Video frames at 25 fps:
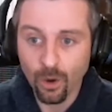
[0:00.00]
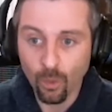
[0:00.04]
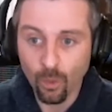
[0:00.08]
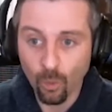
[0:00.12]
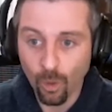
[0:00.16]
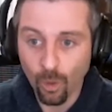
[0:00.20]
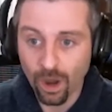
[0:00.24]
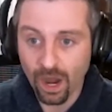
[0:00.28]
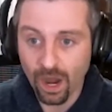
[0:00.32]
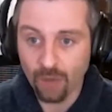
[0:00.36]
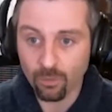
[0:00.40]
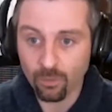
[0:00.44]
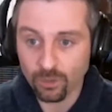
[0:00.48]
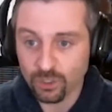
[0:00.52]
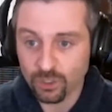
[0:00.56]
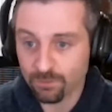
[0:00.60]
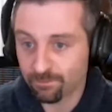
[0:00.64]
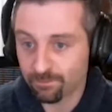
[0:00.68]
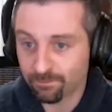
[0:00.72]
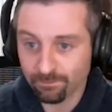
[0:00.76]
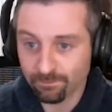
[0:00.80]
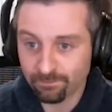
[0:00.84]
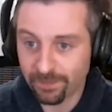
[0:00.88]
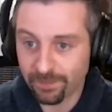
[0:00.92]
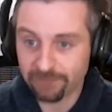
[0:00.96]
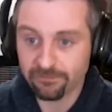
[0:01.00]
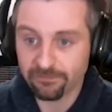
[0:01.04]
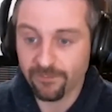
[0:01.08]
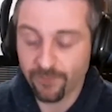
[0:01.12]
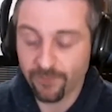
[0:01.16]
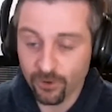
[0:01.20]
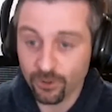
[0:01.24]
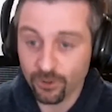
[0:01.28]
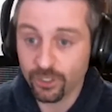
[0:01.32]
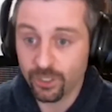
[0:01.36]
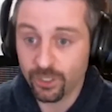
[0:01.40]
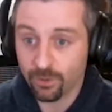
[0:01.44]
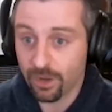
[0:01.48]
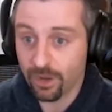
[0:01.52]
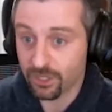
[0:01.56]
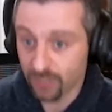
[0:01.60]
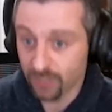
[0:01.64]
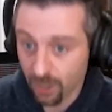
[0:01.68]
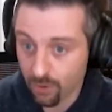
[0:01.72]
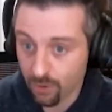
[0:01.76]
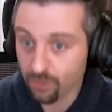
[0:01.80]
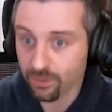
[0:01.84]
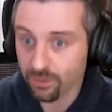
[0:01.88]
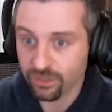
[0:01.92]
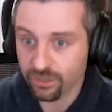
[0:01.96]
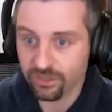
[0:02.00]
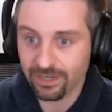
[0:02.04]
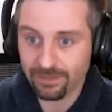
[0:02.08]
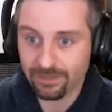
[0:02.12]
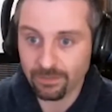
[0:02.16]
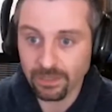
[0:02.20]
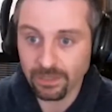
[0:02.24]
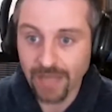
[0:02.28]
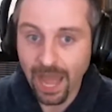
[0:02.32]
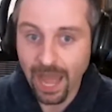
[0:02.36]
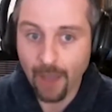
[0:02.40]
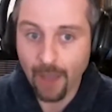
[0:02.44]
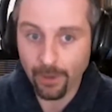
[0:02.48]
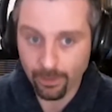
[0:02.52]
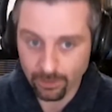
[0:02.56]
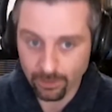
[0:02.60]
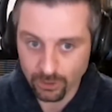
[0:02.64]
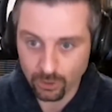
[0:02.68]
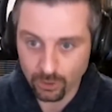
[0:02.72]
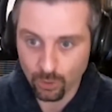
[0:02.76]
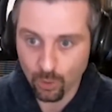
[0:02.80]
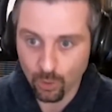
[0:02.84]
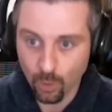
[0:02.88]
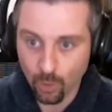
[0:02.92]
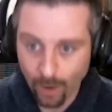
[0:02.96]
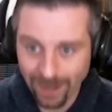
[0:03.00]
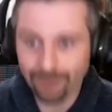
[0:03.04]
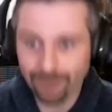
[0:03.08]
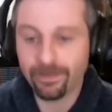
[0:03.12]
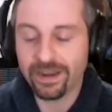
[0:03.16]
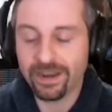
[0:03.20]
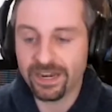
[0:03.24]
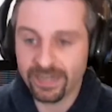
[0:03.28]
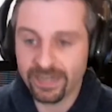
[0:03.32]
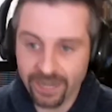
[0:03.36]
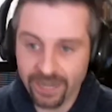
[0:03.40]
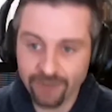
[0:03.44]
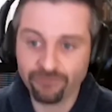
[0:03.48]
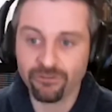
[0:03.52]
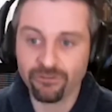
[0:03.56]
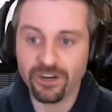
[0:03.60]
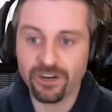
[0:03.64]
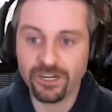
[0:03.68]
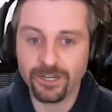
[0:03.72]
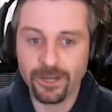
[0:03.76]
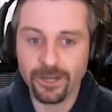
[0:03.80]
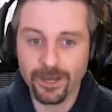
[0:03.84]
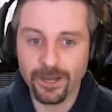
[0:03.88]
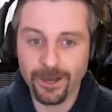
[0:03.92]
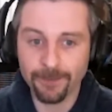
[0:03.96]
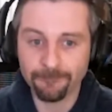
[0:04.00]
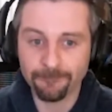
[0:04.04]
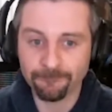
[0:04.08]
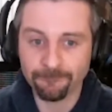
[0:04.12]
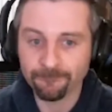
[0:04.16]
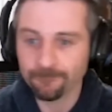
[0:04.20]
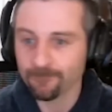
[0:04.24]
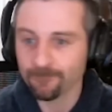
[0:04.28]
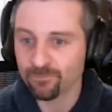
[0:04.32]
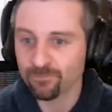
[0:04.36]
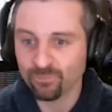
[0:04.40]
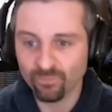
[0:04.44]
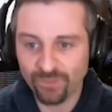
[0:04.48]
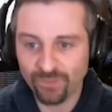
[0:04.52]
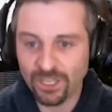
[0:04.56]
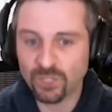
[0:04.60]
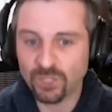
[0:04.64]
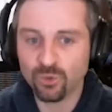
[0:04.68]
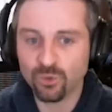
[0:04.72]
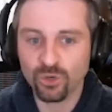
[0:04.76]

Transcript: what was being referred to as ochre in Malawi was quite a bit different. These were